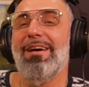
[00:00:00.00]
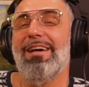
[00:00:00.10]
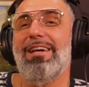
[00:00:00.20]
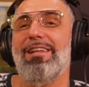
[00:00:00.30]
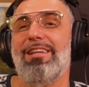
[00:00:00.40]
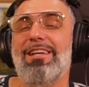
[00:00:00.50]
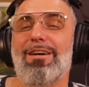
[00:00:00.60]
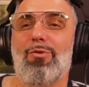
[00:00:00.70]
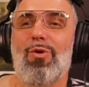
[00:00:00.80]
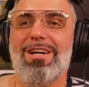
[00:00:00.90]
He did a
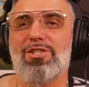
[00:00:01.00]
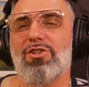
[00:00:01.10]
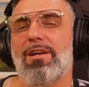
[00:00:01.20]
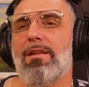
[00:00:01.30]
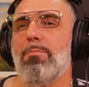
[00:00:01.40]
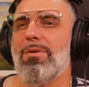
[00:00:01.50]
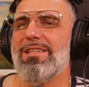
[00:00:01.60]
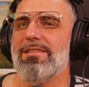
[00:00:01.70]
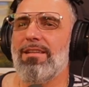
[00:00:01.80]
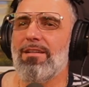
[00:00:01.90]
question, and the
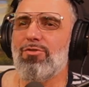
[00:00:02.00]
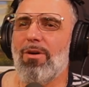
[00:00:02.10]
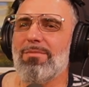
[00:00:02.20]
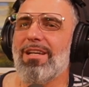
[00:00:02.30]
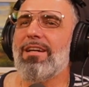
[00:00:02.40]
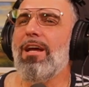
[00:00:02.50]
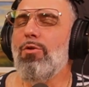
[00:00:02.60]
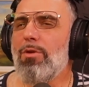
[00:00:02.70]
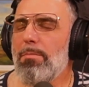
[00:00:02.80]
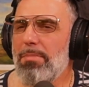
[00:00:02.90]
President Trump is like, "Can you
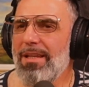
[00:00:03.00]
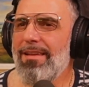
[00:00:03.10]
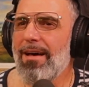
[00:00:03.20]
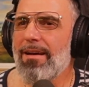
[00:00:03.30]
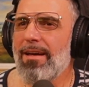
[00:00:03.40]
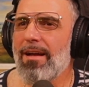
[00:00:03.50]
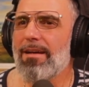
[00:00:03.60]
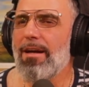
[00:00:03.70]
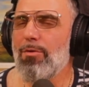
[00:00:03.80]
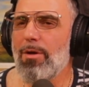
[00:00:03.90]
repeat that again?
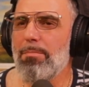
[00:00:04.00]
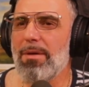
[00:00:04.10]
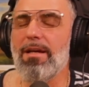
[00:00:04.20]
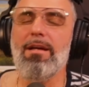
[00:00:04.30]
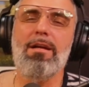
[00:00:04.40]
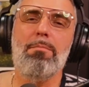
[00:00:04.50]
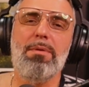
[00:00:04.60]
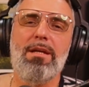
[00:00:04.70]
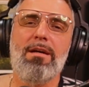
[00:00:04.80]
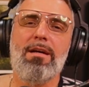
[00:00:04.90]
Can you repeat it?" He
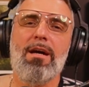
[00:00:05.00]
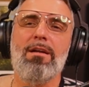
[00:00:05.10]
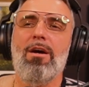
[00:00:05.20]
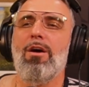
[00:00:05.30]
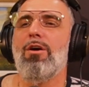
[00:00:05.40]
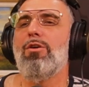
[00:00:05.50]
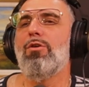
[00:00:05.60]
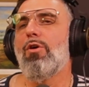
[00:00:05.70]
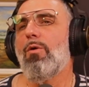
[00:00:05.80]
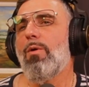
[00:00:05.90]
repeated again. You
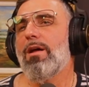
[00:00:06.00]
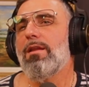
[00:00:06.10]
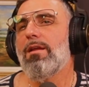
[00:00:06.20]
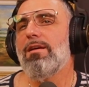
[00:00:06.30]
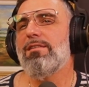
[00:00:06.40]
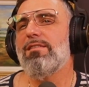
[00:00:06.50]
know what he said?